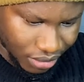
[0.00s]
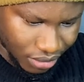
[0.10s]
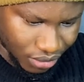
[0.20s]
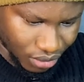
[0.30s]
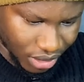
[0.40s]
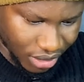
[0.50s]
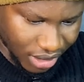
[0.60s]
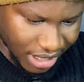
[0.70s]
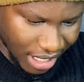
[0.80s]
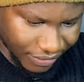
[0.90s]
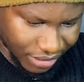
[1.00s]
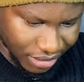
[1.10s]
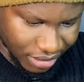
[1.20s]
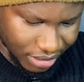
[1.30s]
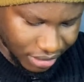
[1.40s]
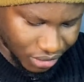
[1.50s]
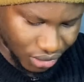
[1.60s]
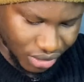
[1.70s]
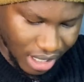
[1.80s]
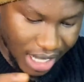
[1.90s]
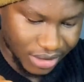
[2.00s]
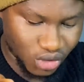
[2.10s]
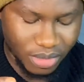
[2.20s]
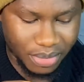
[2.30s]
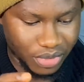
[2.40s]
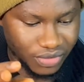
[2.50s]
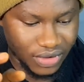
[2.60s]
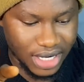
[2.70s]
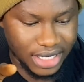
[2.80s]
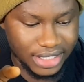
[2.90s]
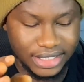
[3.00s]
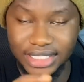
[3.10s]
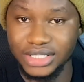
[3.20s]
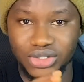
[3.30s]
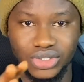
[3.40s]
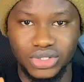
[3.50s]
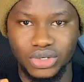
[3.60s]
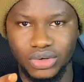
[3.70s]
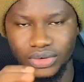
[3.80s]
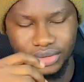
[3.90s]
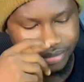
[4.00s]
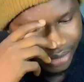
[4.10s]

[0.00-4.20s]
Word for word: So click on the avatar, just add it to my profile, and that is just all.